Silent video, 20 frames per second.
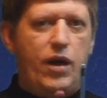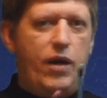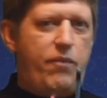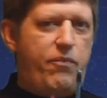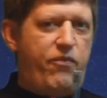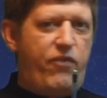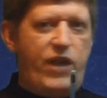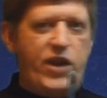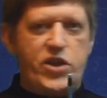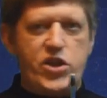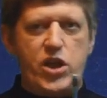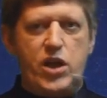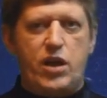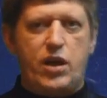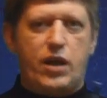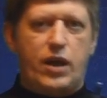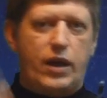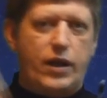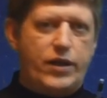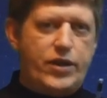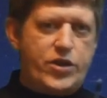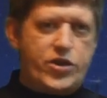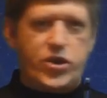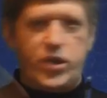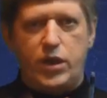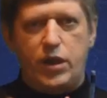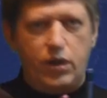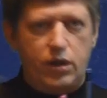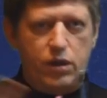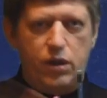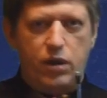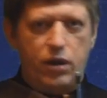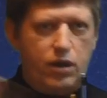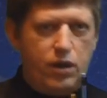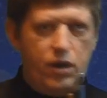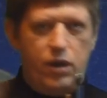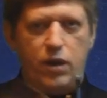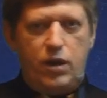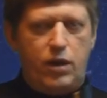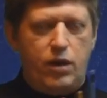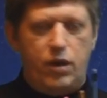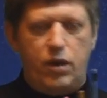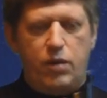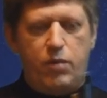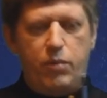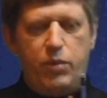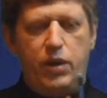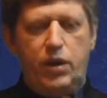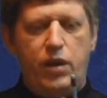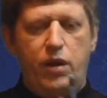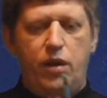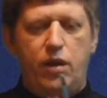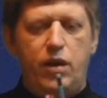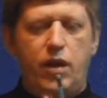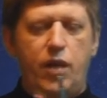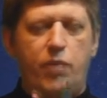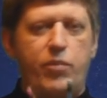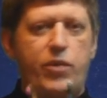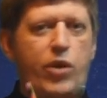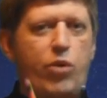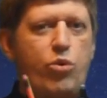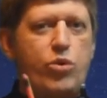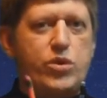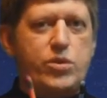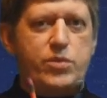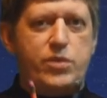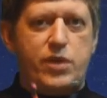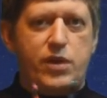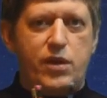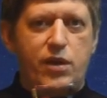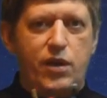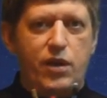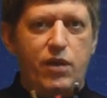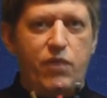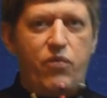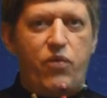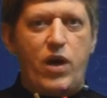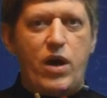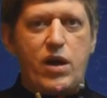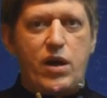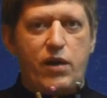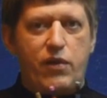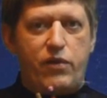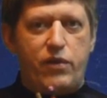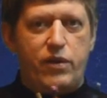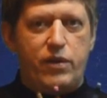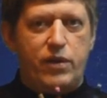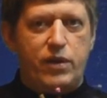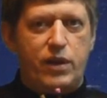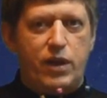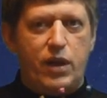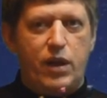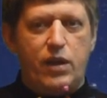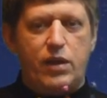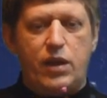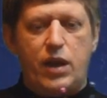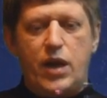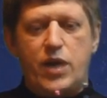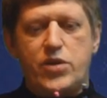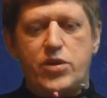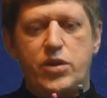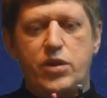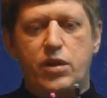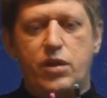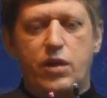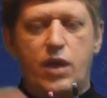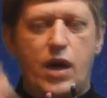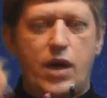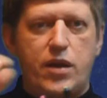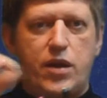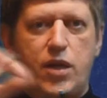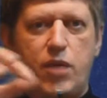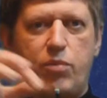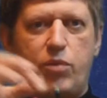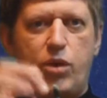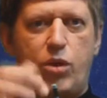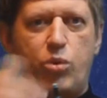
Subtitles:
And after we fact all pencils, we didn't find facts among them,